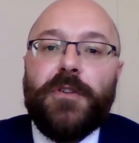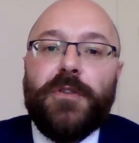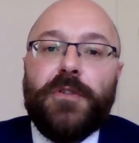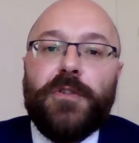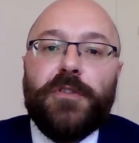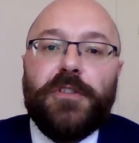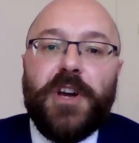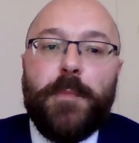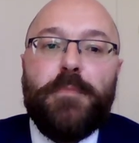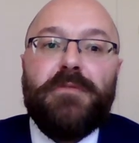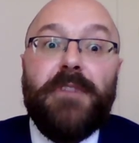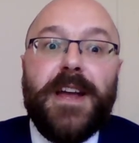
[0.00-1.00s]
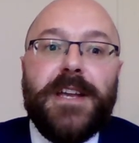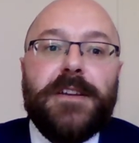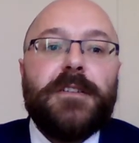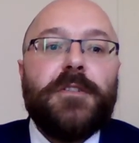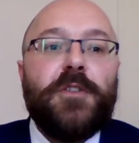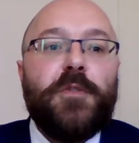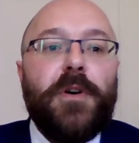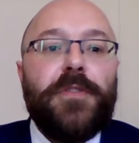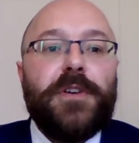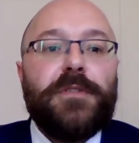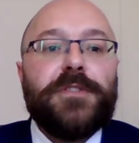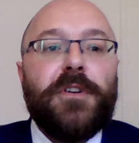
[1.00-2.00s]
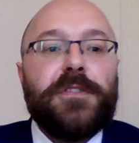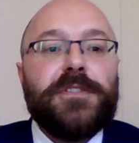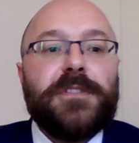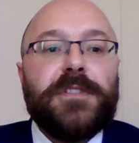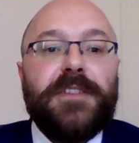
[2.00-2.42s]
or break upon those costs,